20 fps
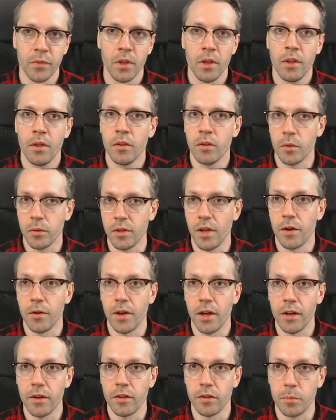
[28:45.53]
So the
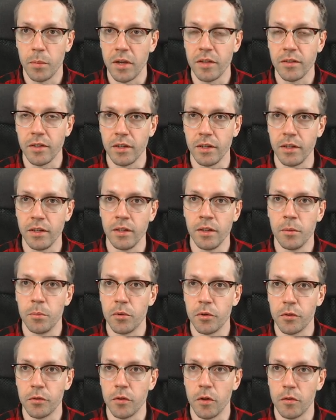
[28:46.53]
Arahant is basically a
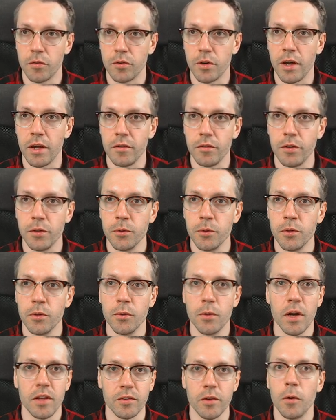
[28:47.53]
person of right view
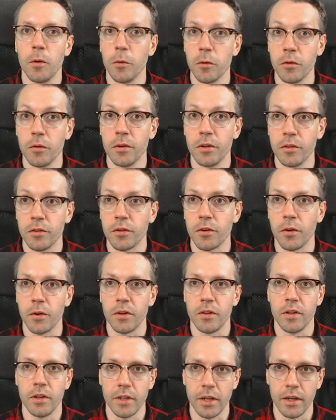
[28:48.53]
who has also
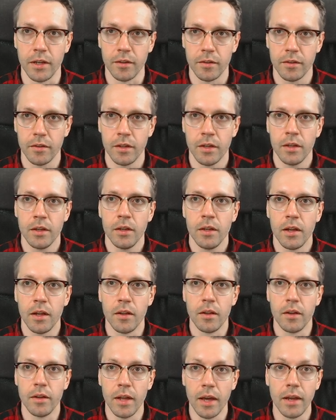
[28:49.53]
destroyed the taints. And
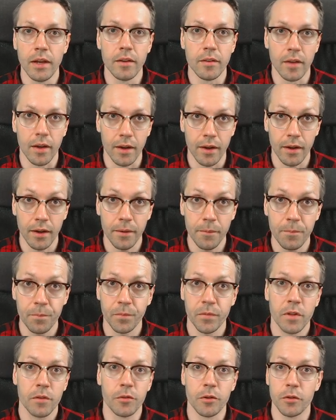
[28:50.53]
the taints are,
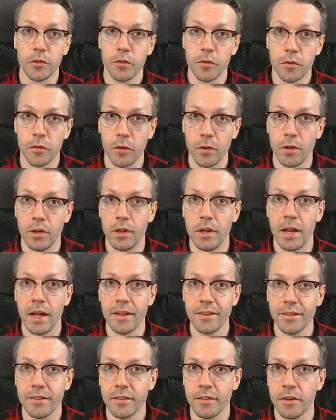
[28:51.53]
first of all,
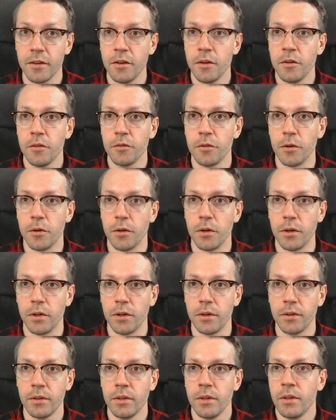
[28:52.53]
lust
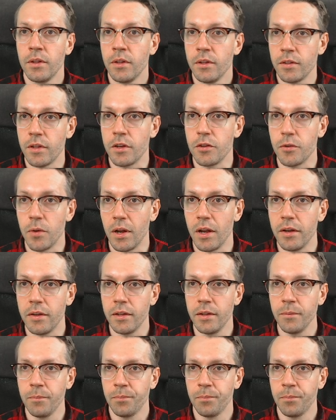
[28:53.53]
for sensuality,